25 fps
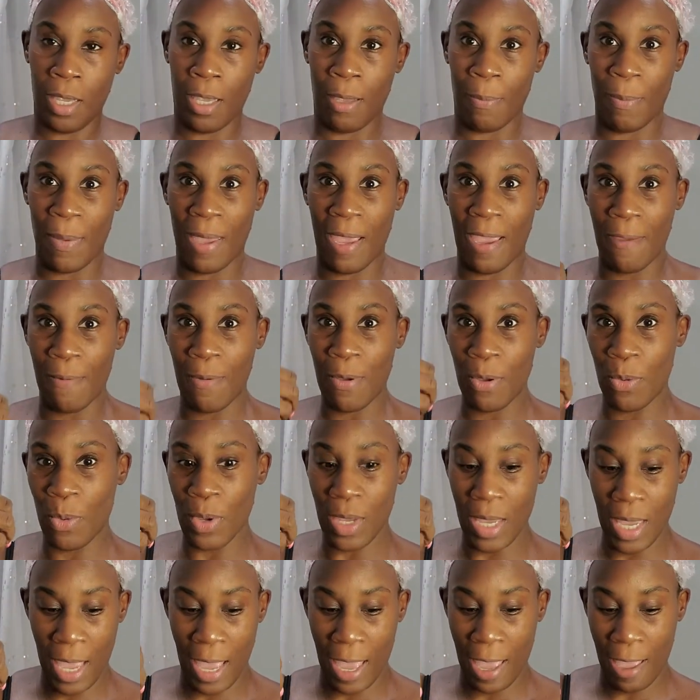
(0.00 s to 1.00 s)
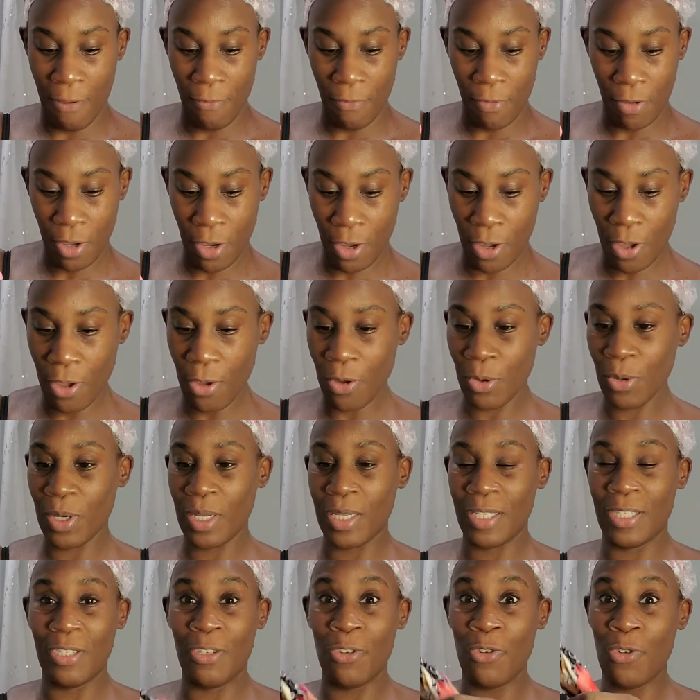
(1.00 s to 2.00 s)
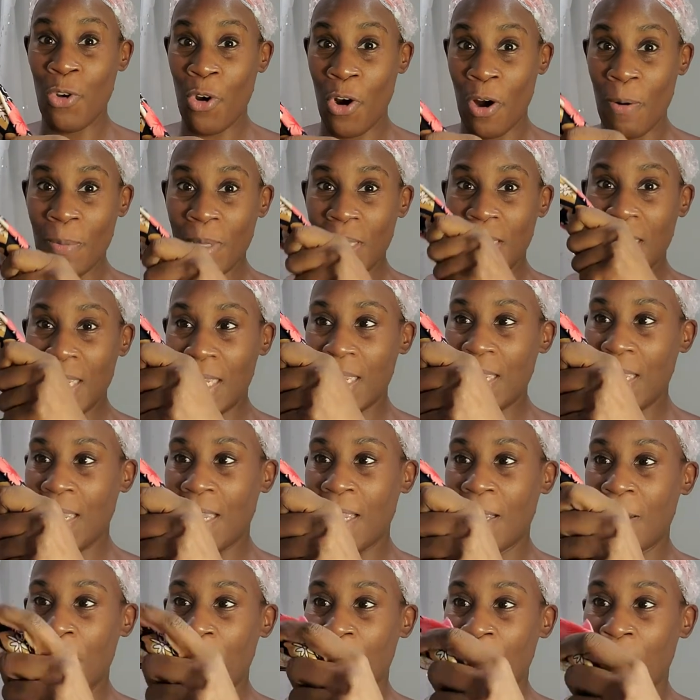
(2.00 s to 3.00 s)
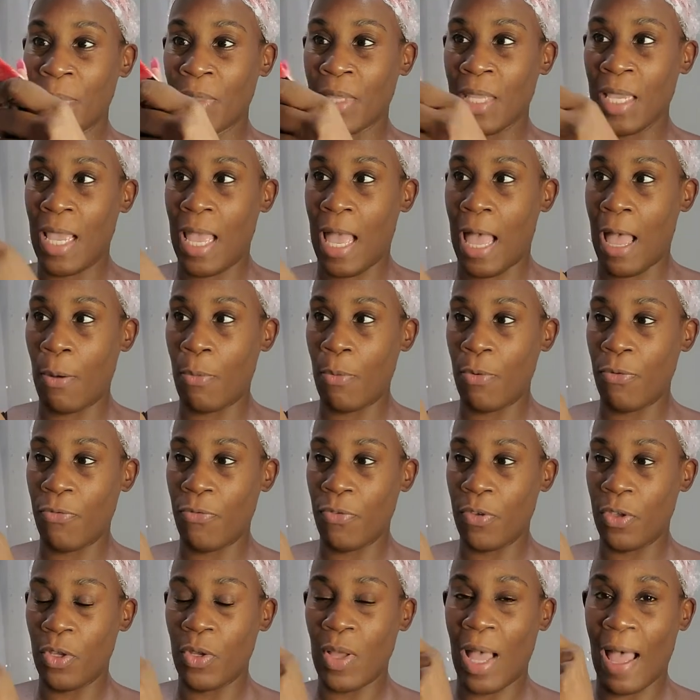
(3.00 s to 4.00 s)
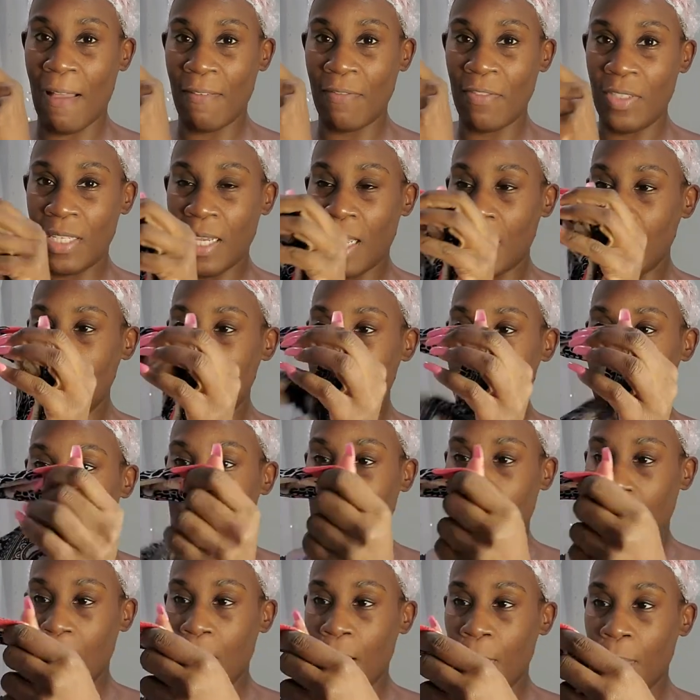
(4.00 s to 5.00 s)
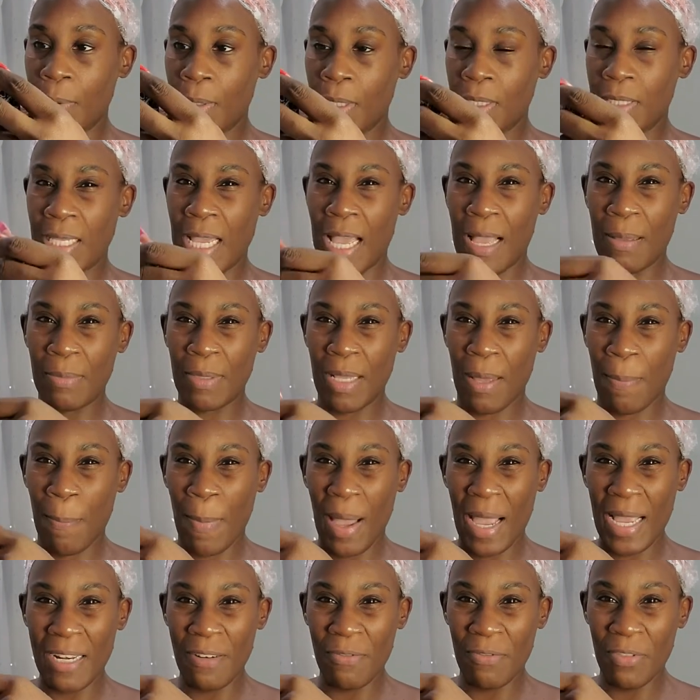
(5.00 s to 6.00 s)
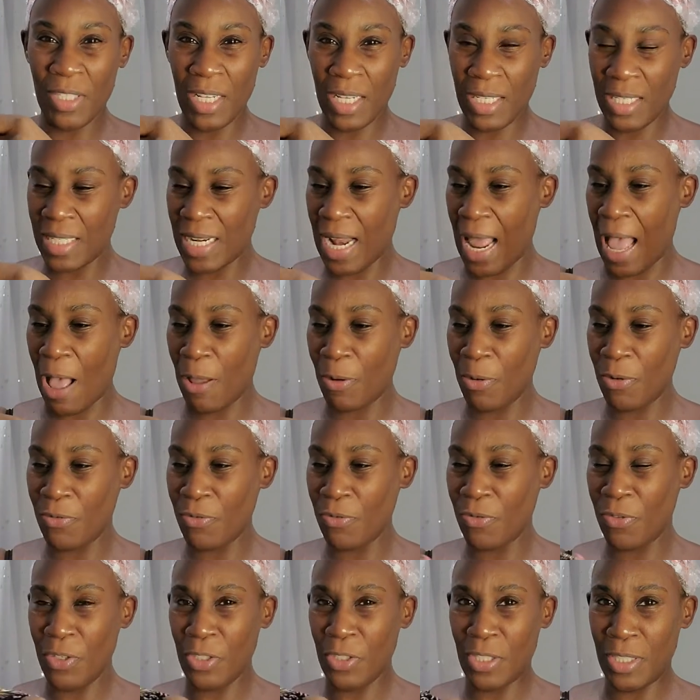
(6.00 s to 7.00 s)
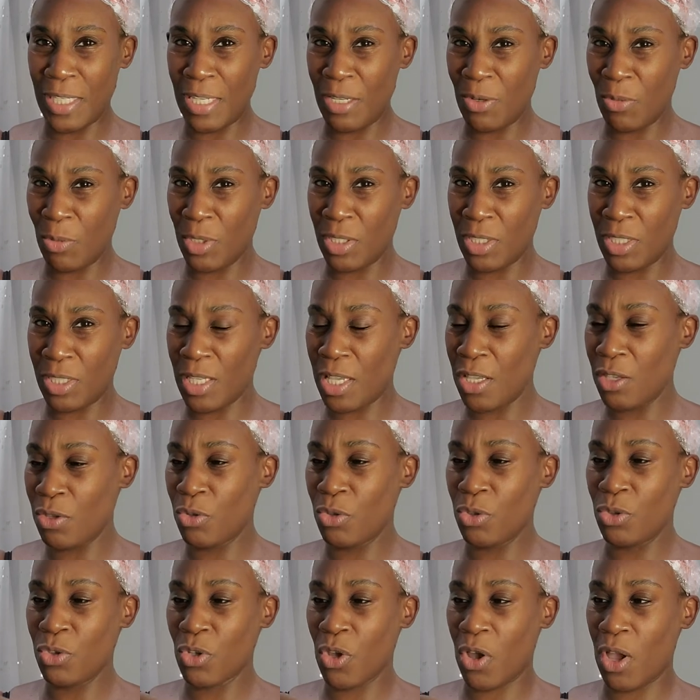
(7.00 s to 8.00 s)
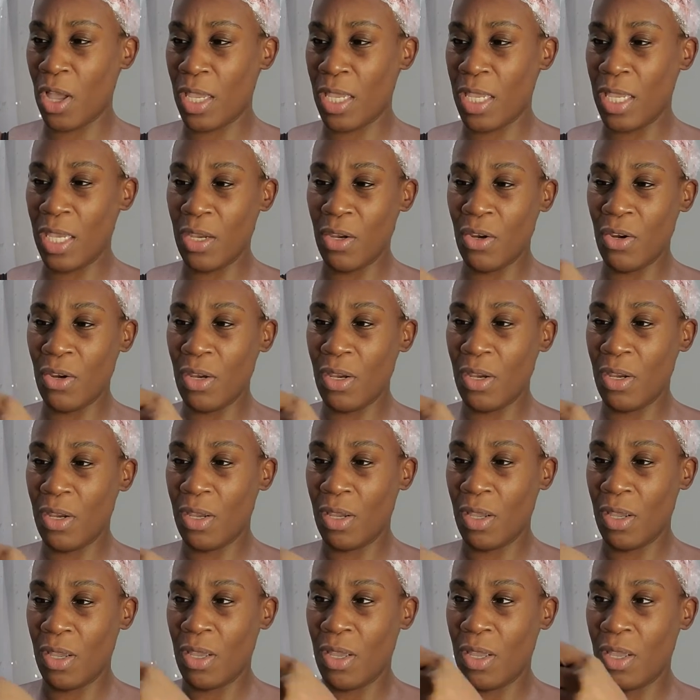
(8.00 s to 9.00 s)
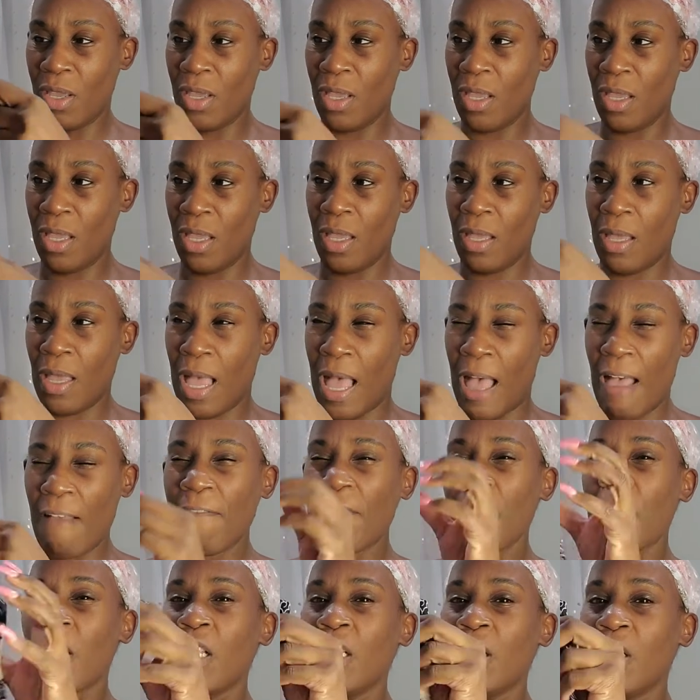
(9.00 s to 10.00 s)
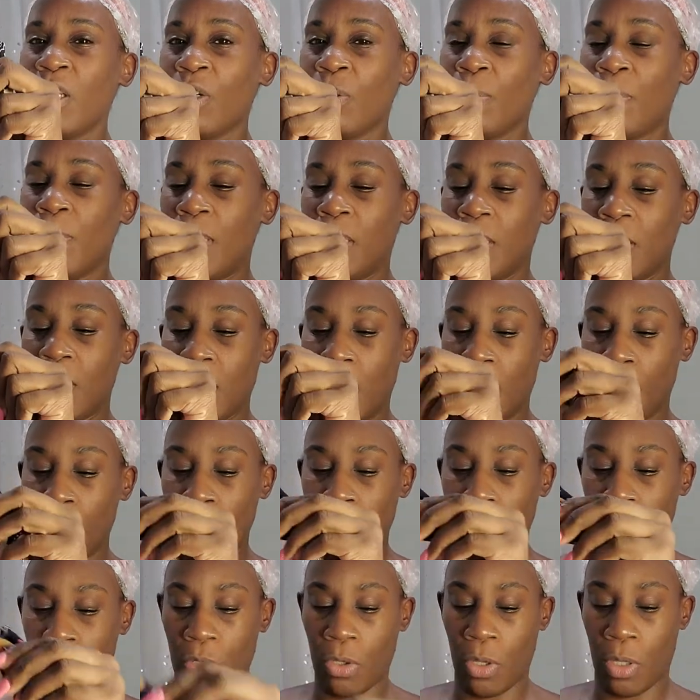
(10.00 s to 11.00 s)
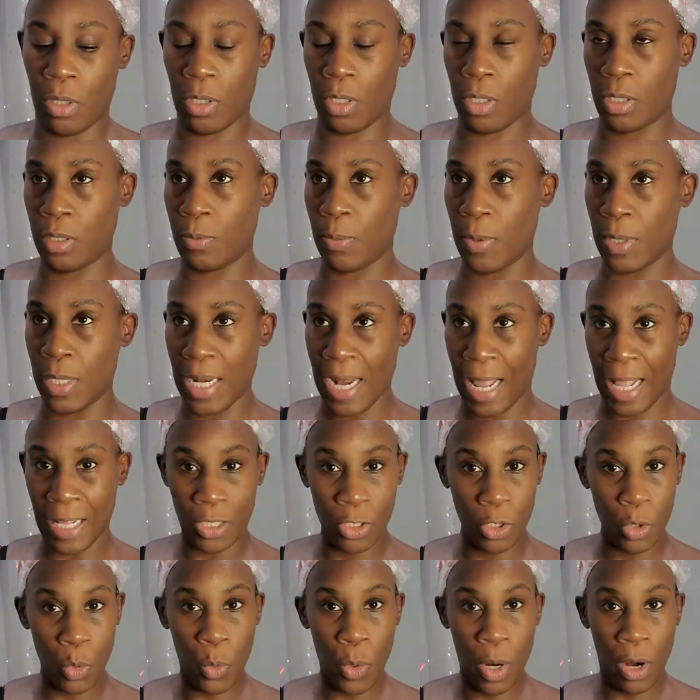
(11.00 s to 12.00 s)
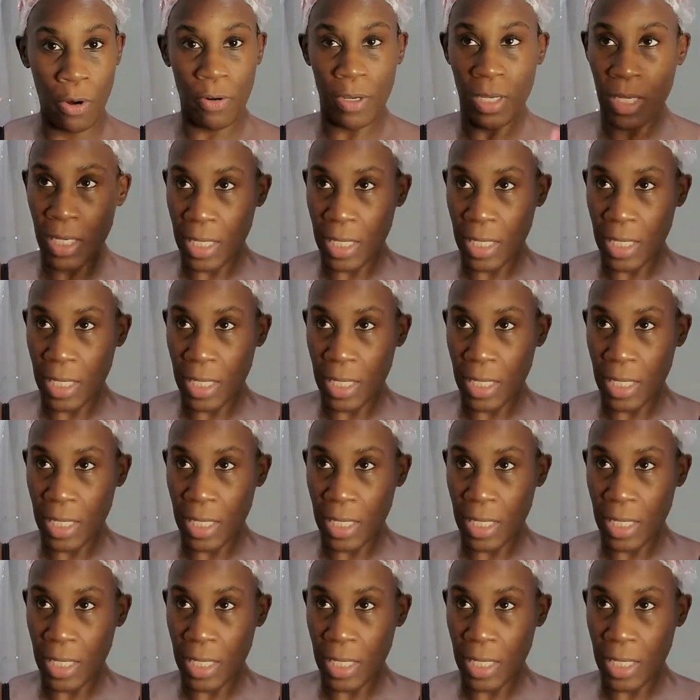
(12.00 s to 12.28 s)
Maybe we have a go, because normally I will feel, I've done this a couple of times. I might have done it out of the sequence that you saw here. I feel a little bit of dampness on this, but not to worry,